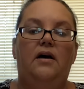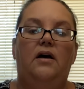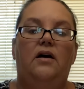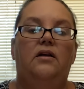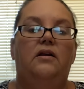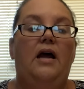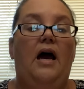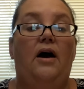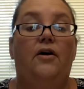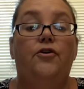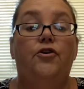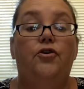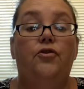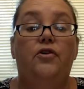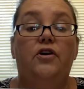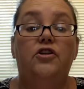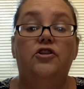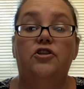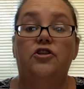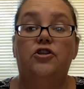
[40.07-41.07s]
Now, you
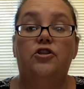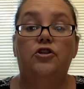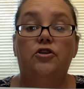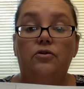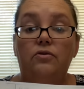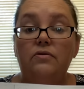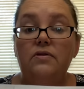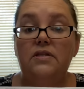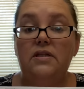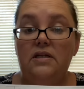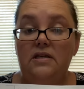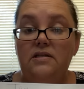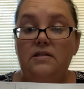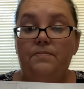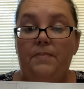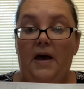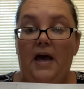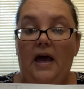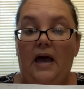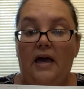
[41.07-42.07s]
can just use this
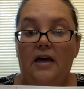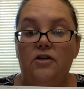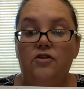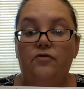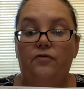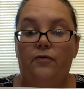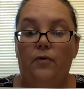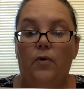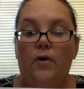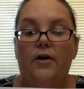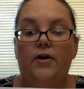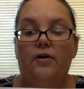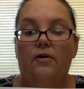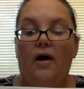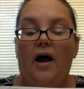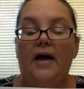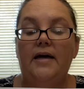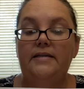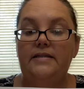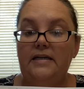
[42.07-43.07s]
page for your
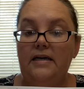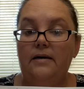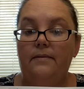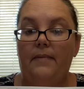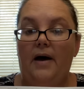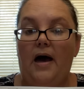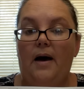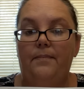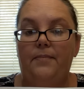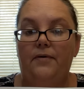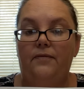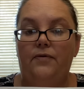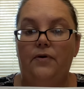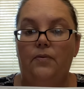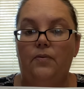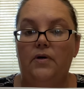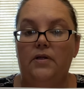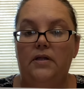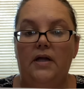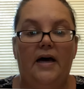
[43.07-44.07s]
idea map if you
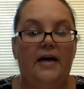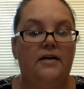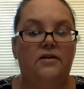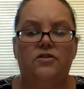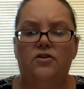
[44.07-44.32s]
would like,